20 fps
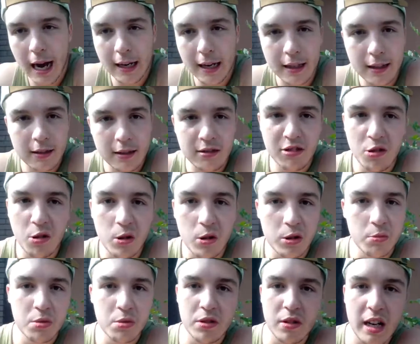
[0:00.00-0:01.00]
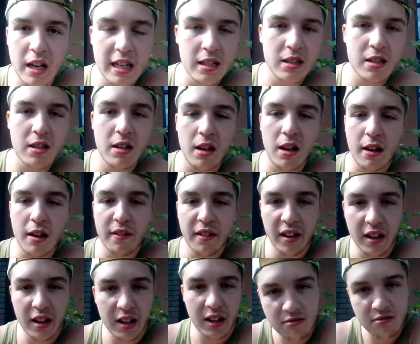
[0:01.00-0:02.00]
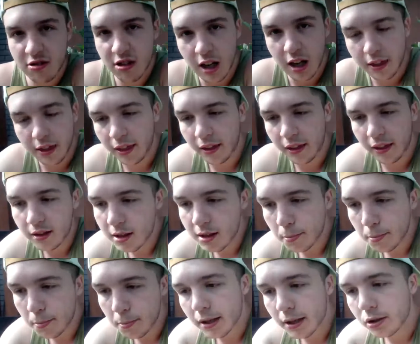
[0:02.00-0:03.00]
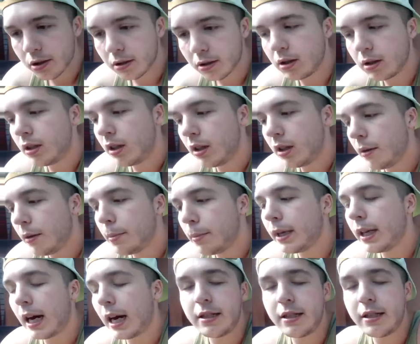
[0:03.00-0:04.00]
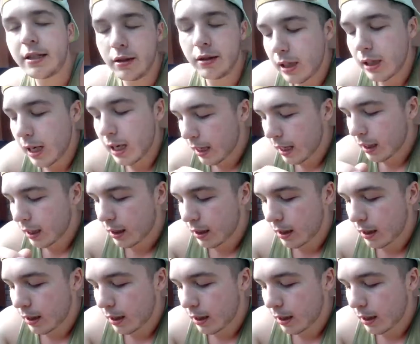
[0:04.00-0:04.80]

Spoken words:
black cold brew iced coffee. Nothing special. But I do like